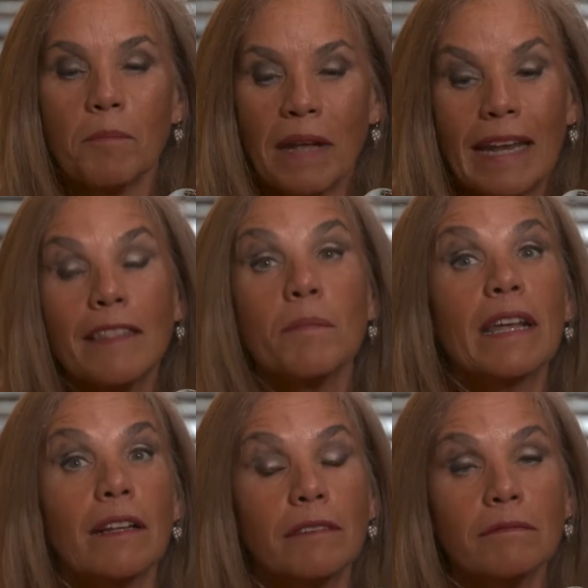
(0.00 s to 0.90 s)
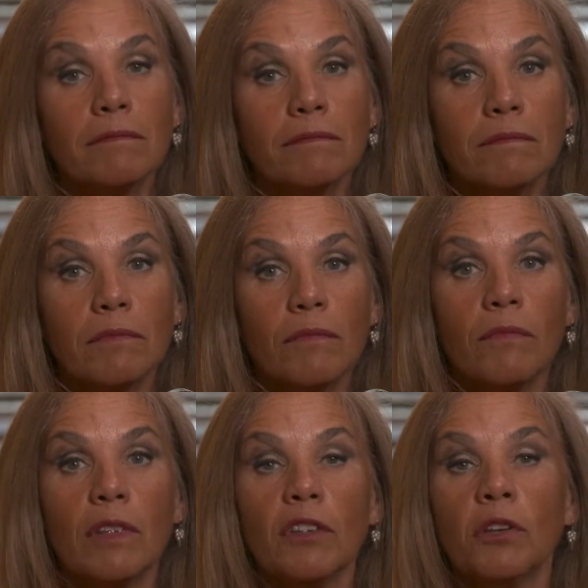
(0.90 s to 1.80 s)
But in the middle,
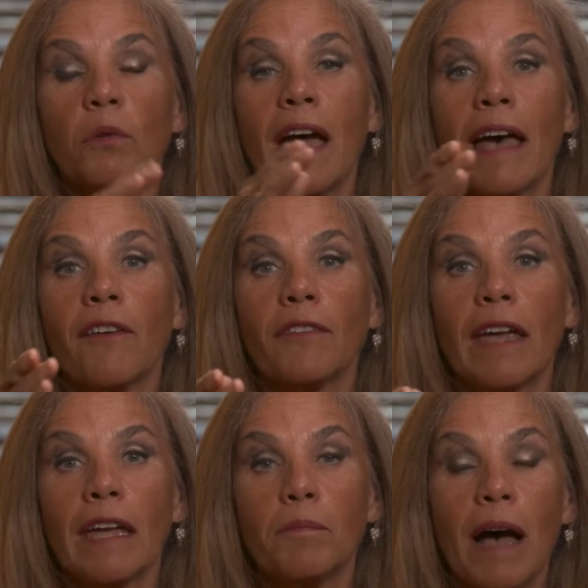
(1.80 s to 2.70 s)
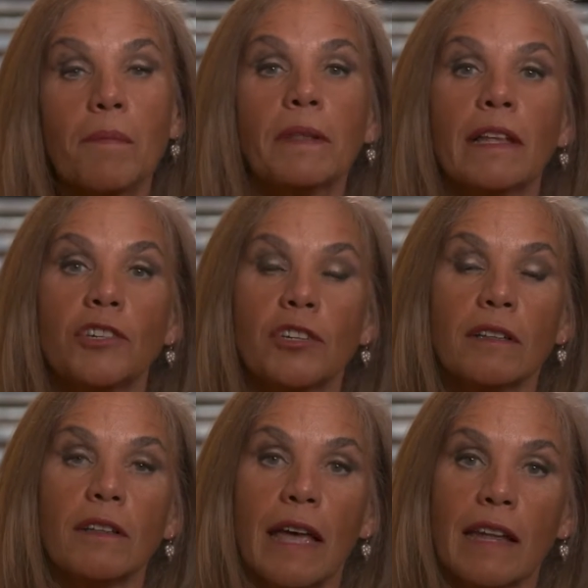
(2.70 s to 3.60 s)
you have a
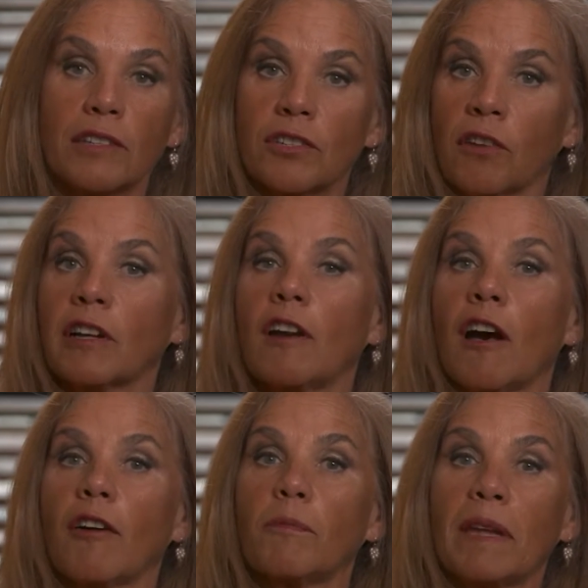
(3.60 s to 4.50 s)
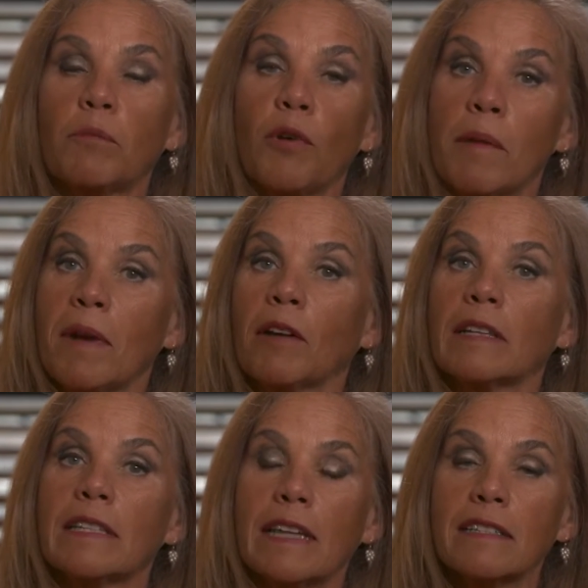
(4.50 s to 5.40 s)
population that started off being
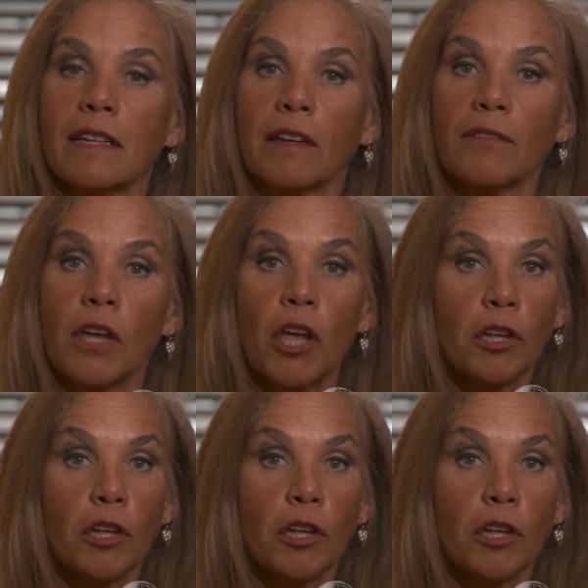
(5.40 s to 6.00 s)
primarily sensitive.